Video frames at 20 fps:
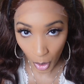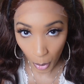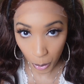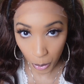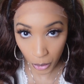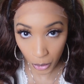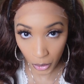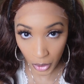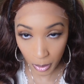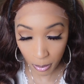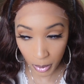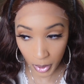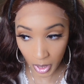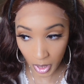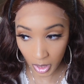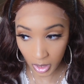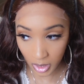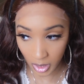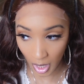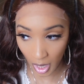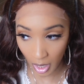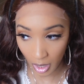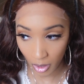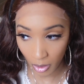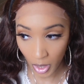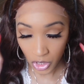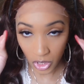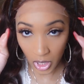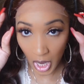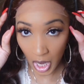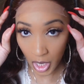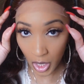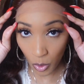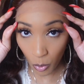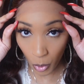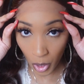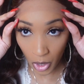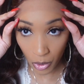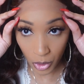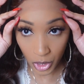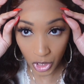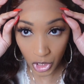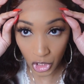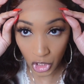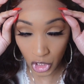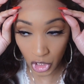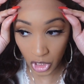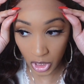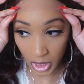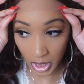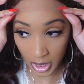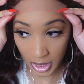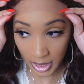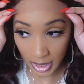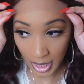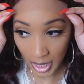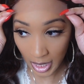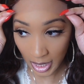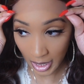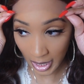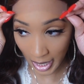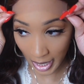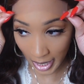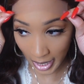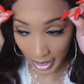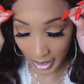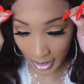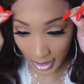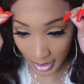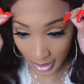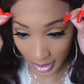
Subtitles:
Pre-plucked, y'all, so y'all can wear it just like